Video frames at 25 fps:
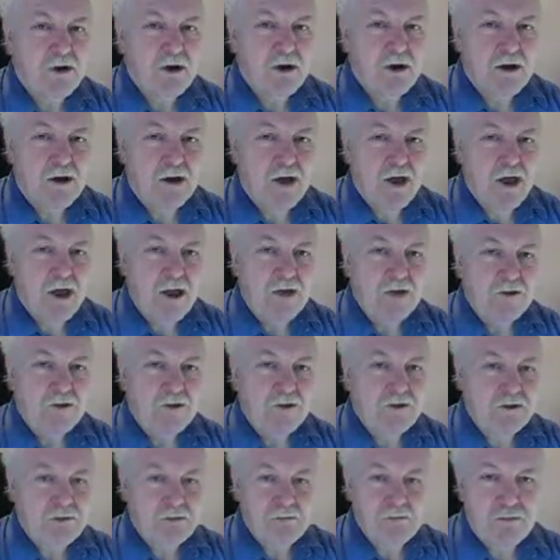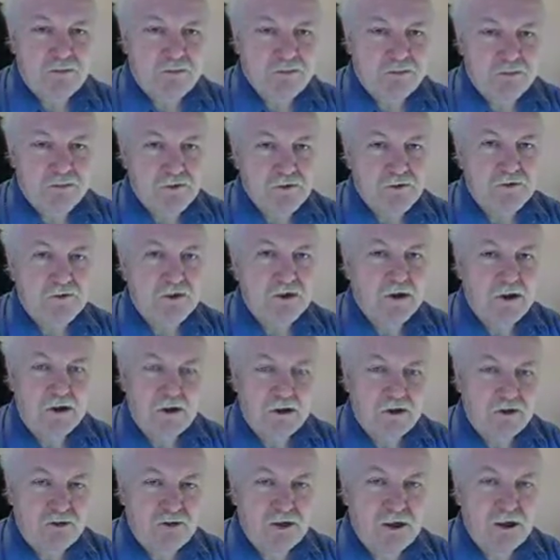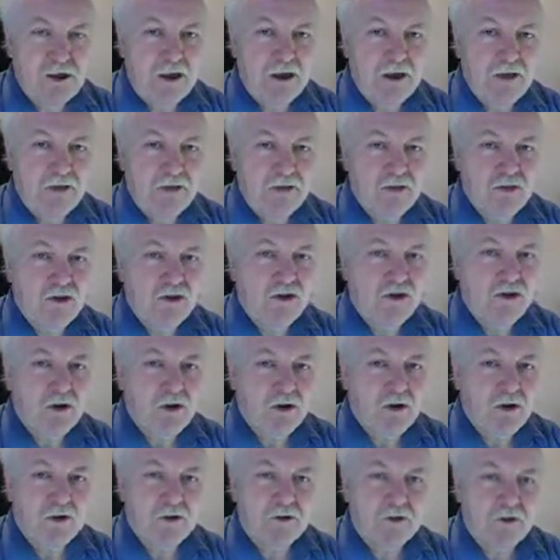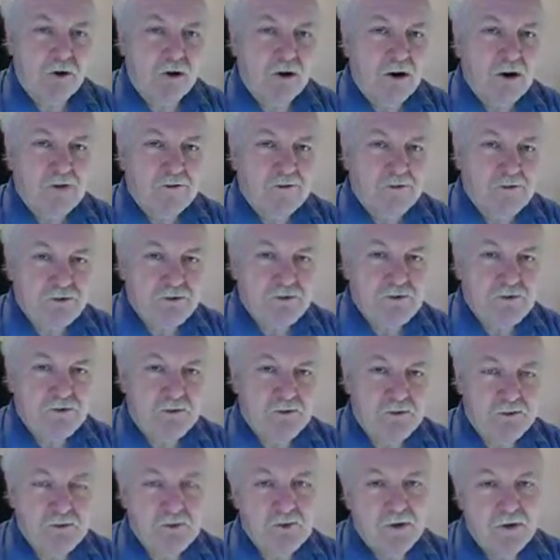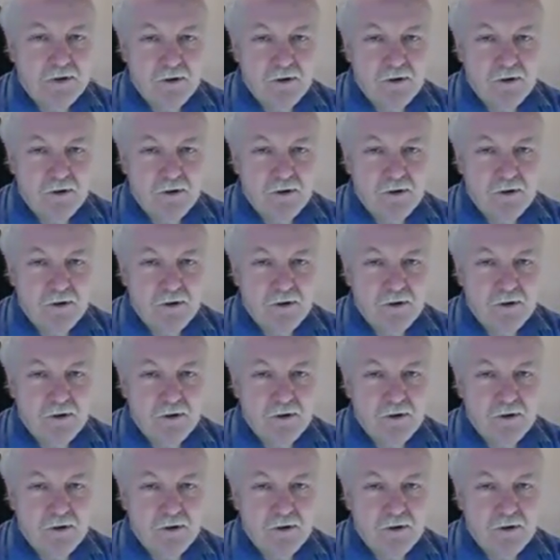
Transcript: any business can actually add their link to our system.